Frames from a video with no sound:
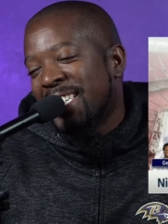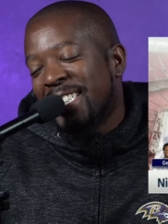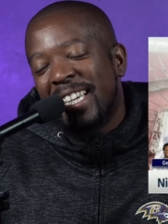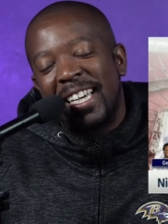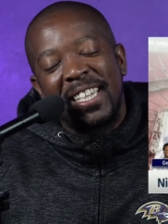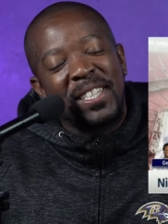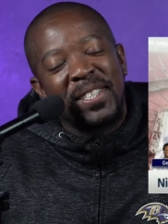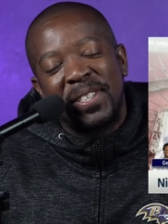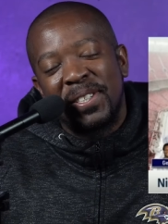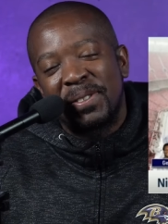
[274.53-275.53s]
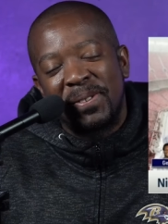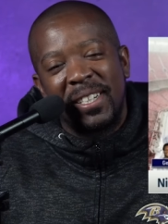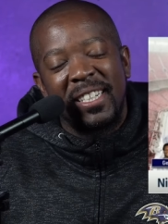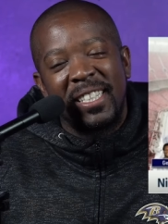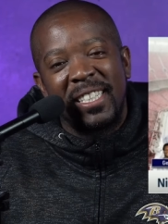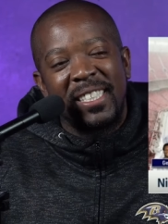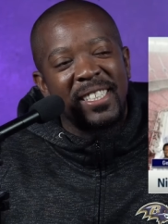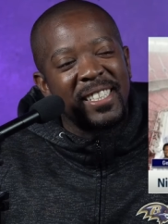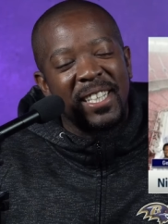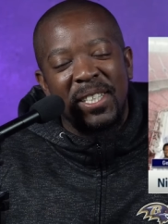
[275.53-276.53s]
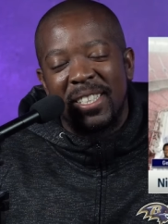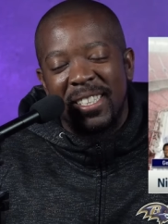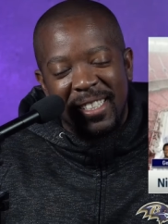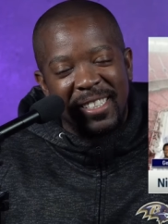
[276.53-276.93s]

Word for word: He's nice, but you, tell